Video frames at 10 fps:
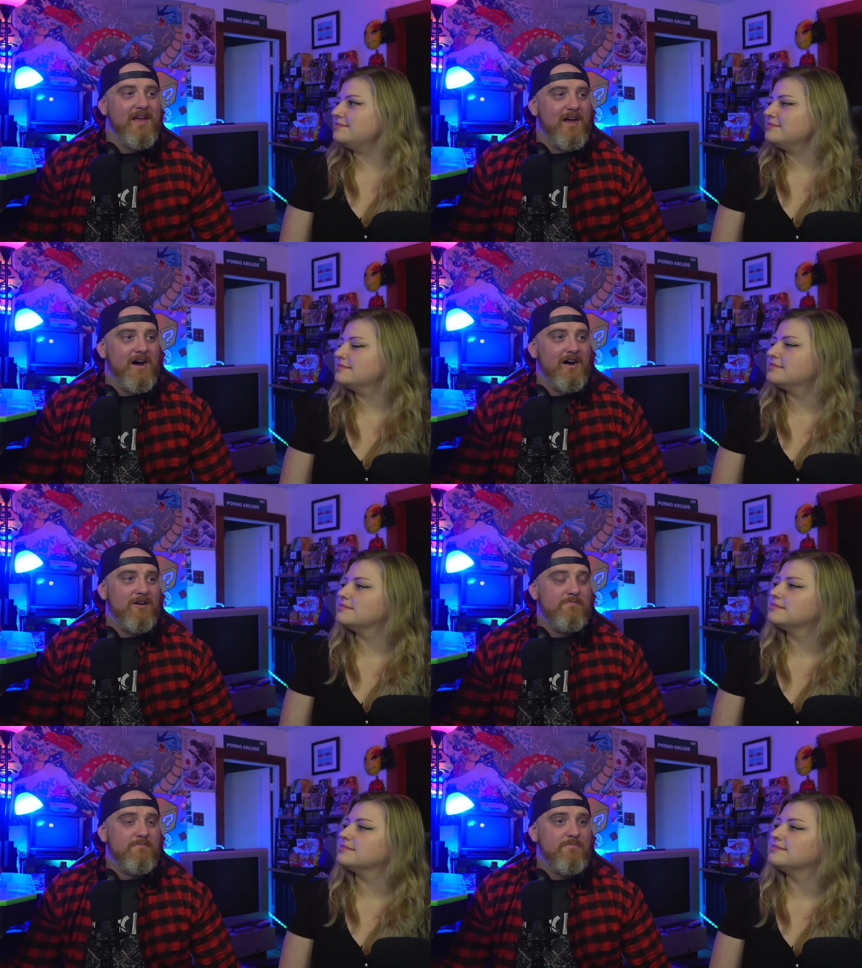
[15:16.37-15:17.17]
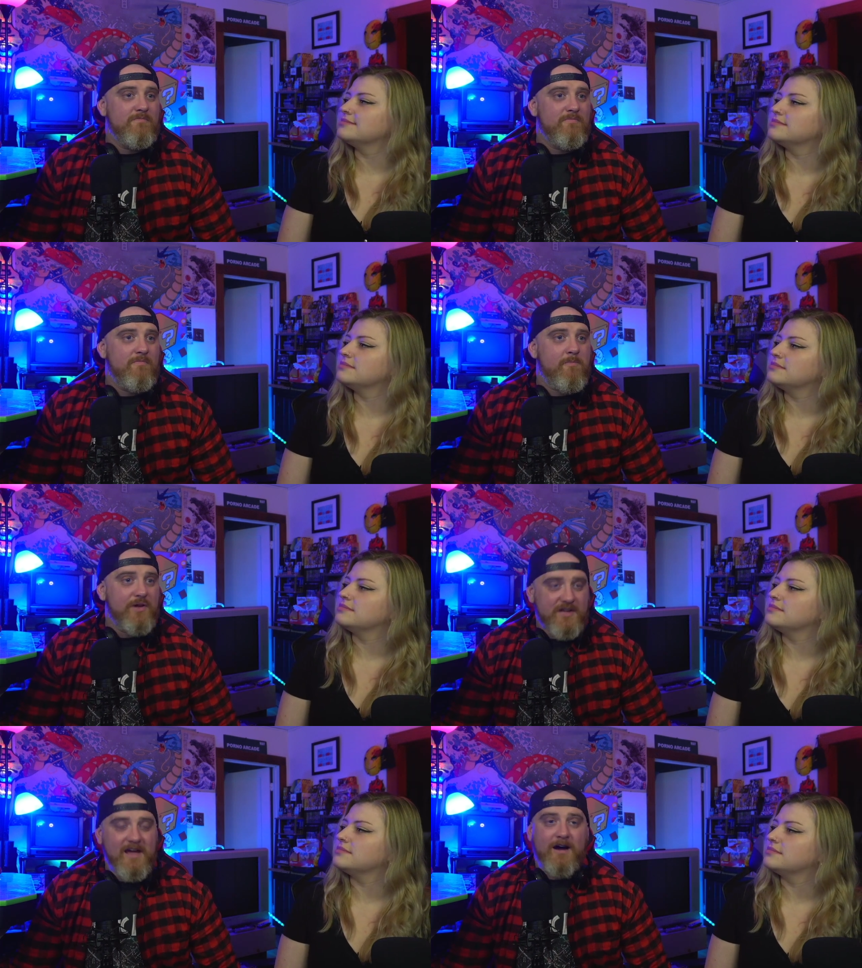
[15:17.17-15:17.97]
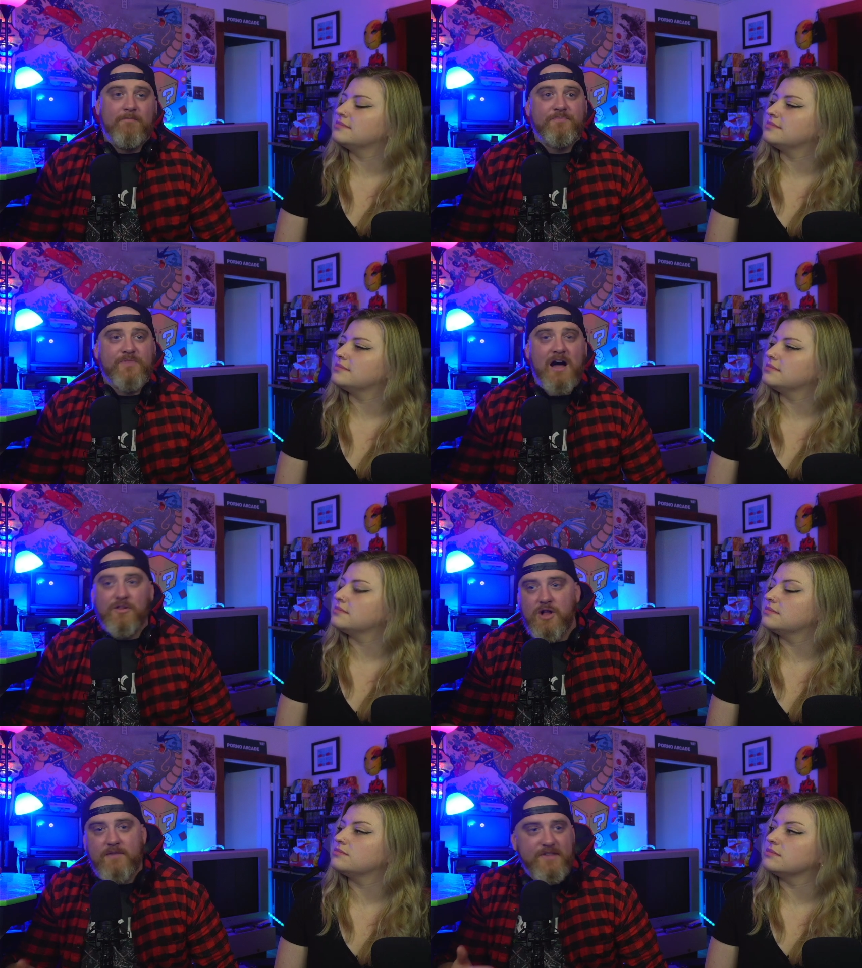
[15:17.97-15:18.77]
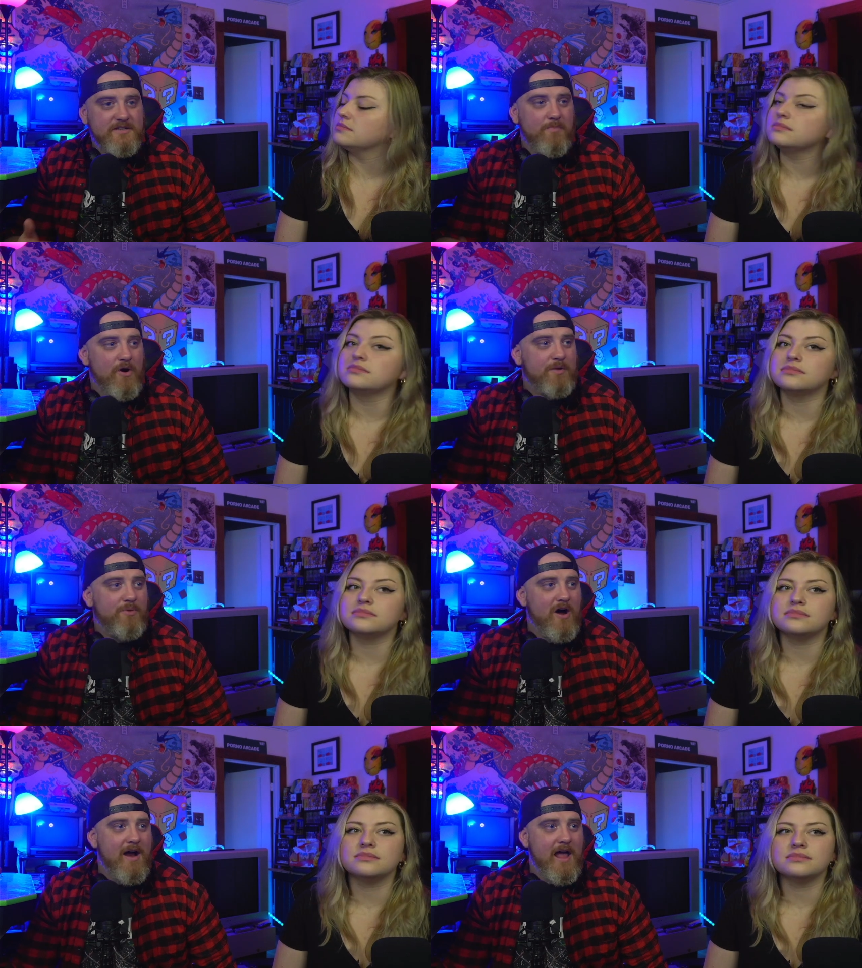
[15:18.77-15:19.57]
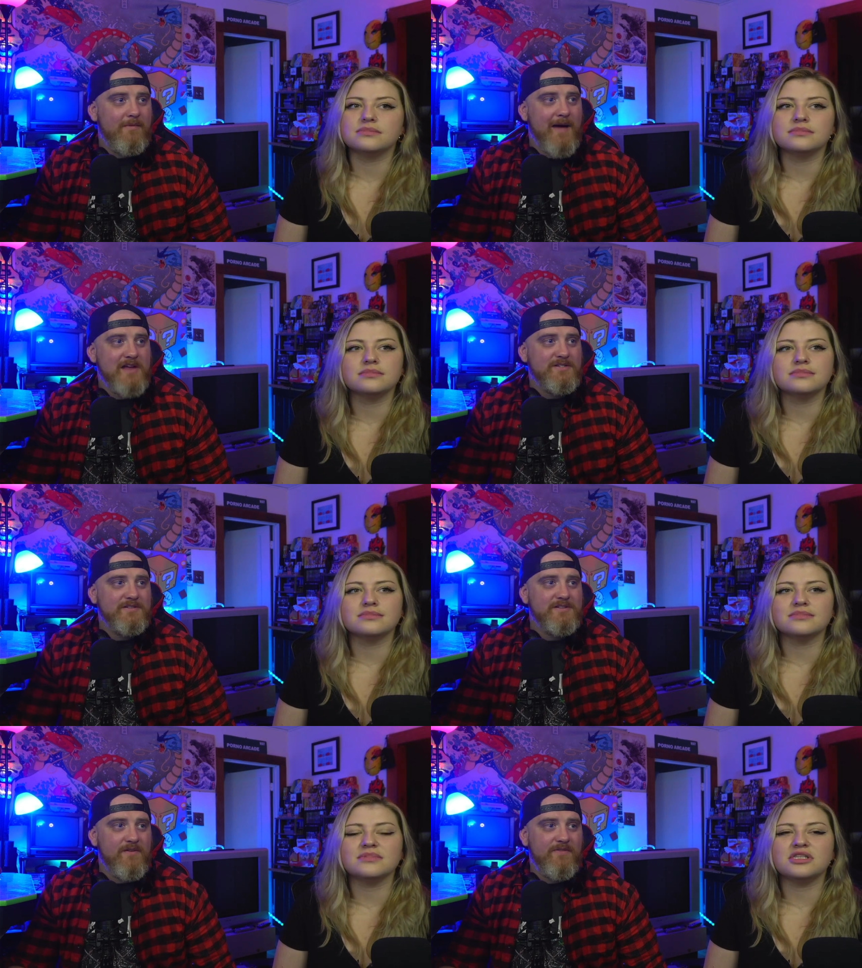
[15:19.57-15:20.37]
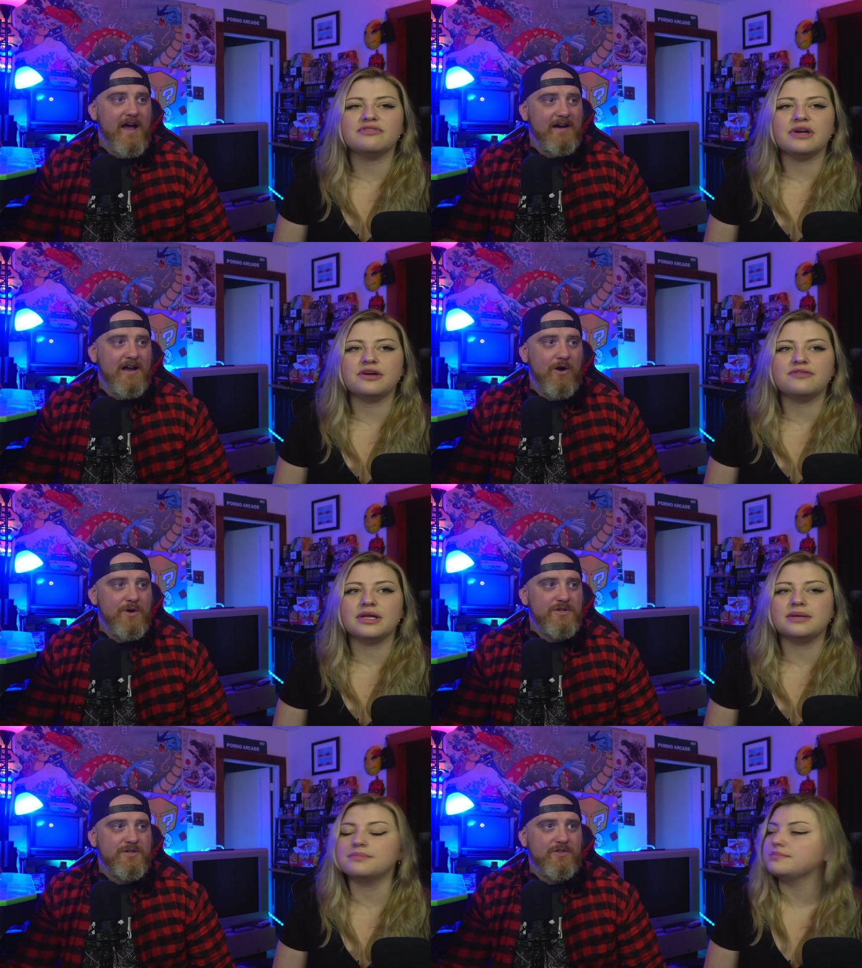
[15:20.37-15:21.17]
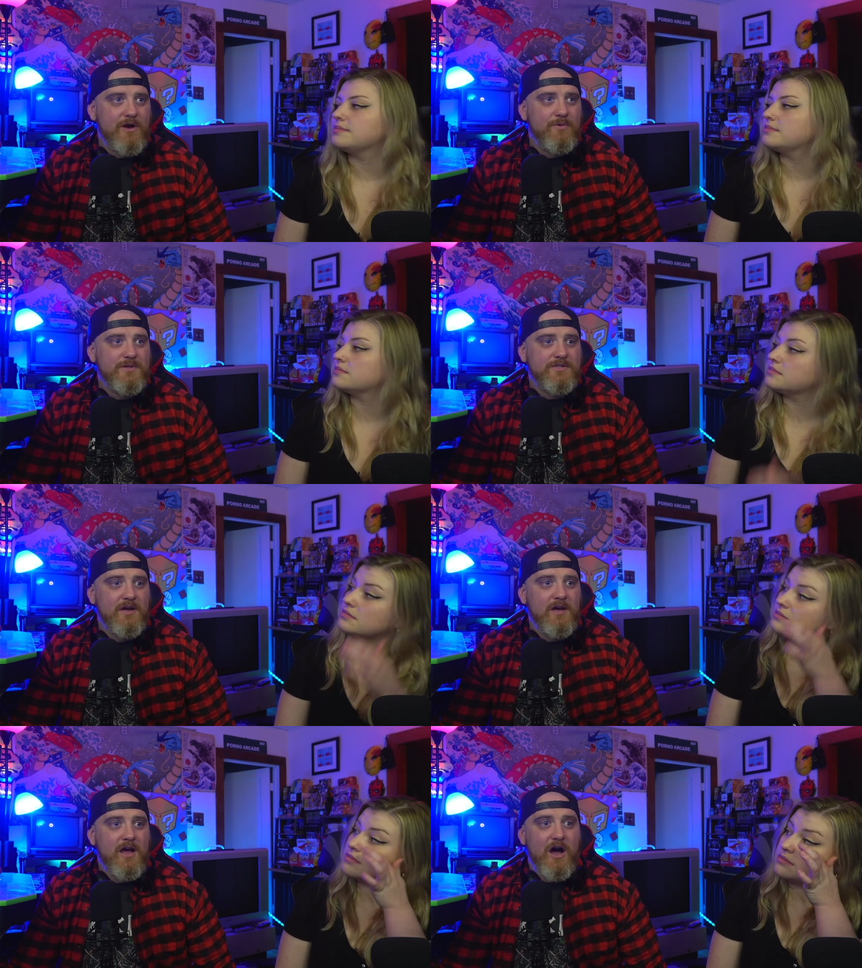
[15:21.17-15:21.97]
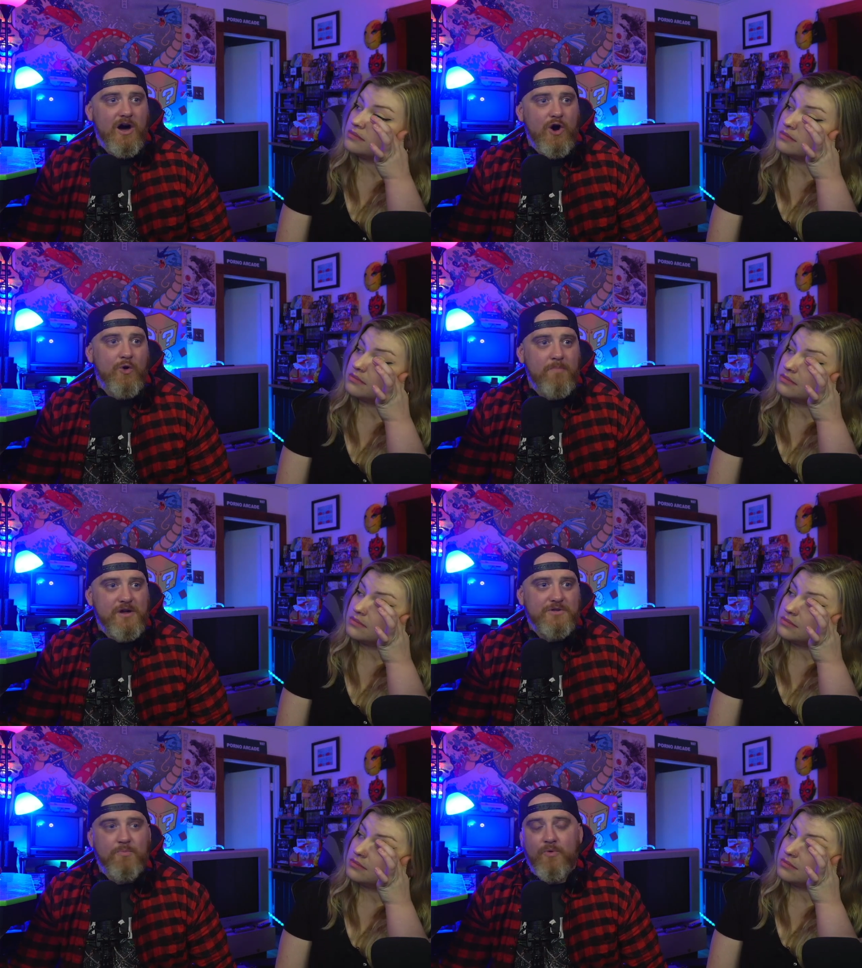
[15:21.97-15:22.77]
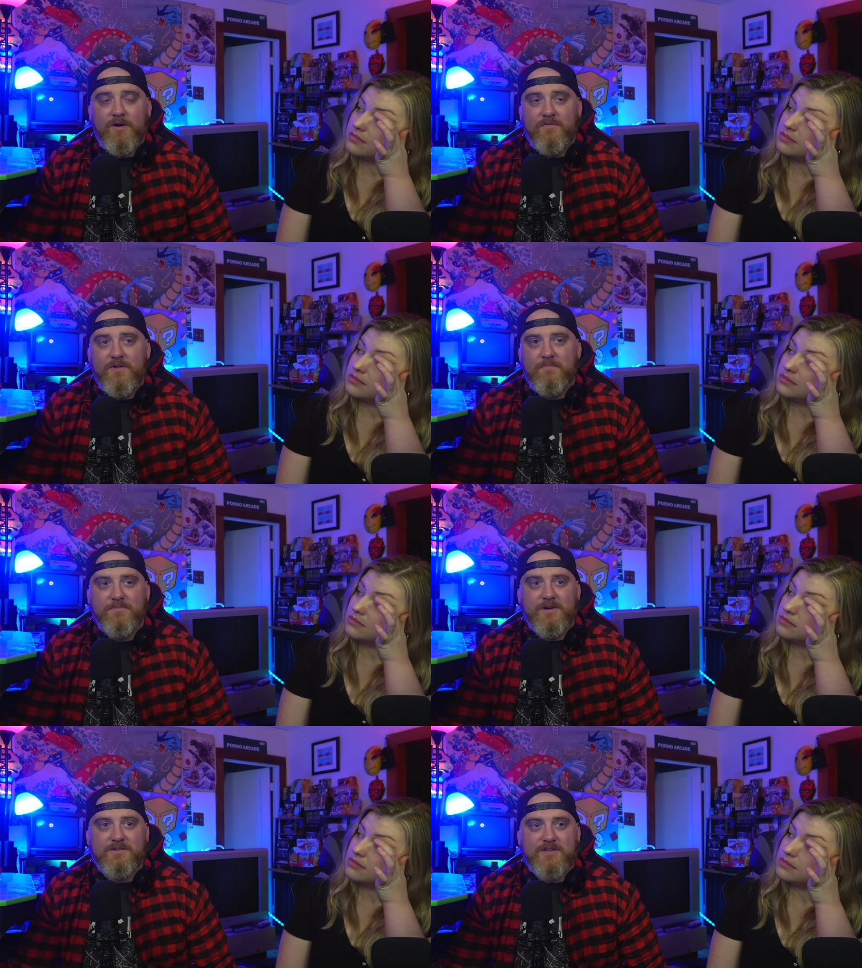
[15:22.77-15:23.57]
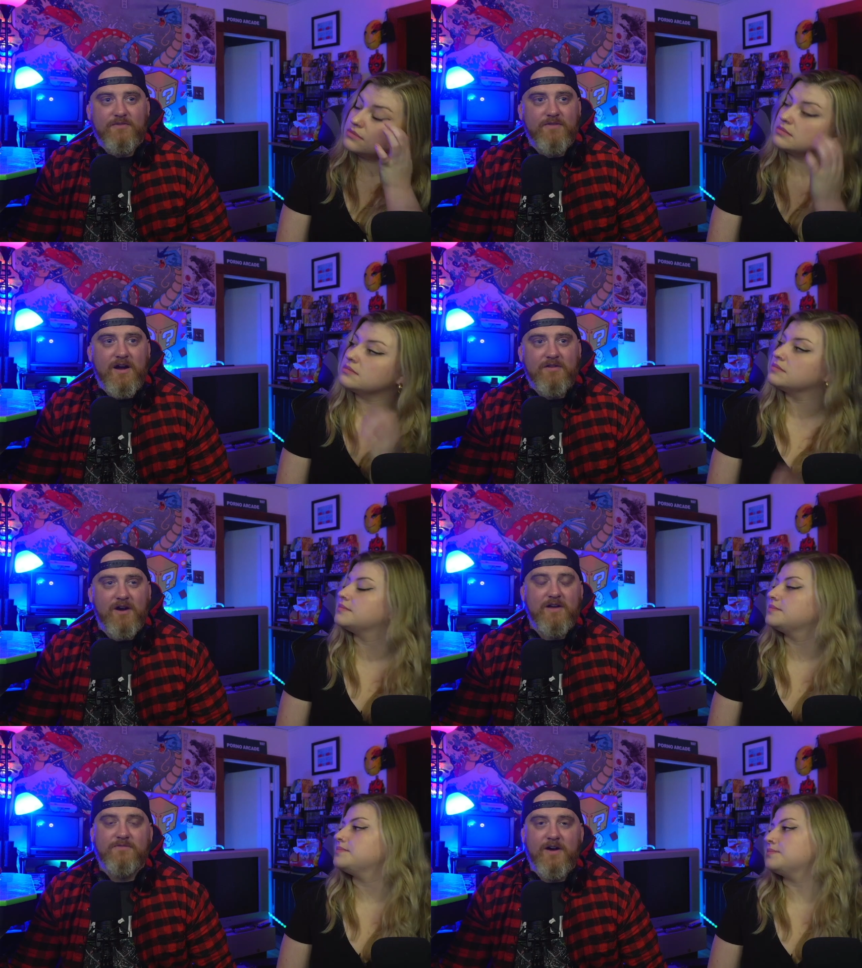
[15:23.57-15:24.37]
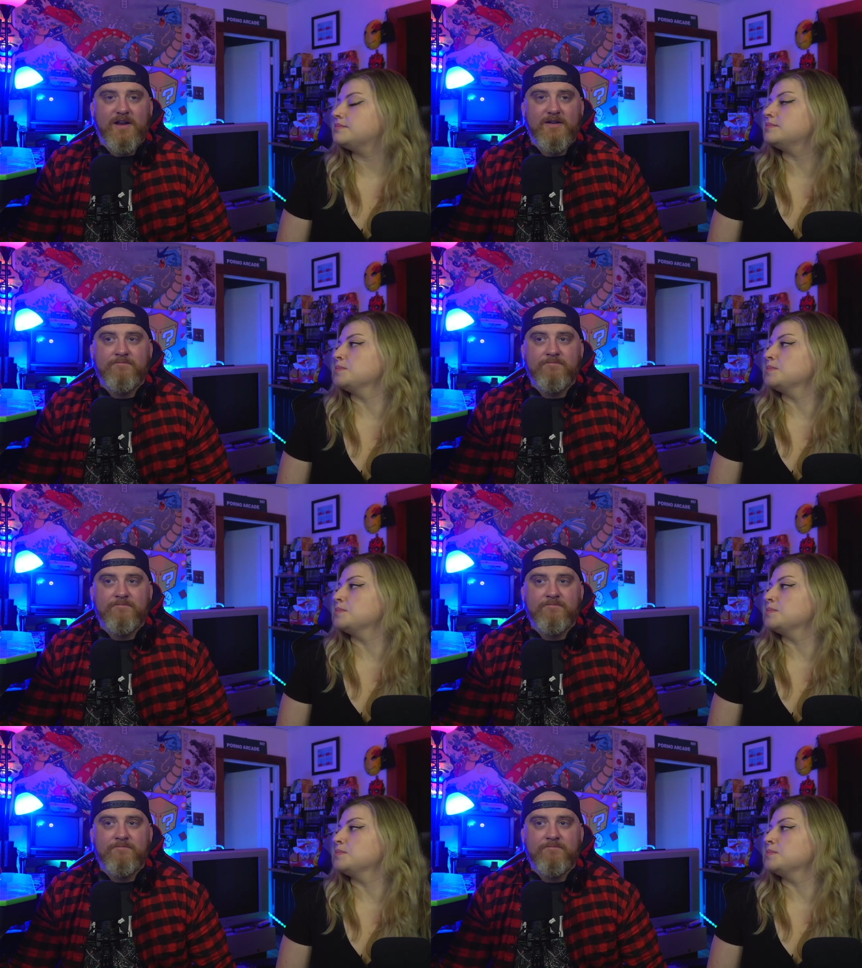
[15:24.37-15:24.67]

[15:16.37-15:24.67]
Speaker 1: Um, but yeah, I love these Markiplier animations. In fact, I wish that there was a whole bunch more of them because they're very, very funny.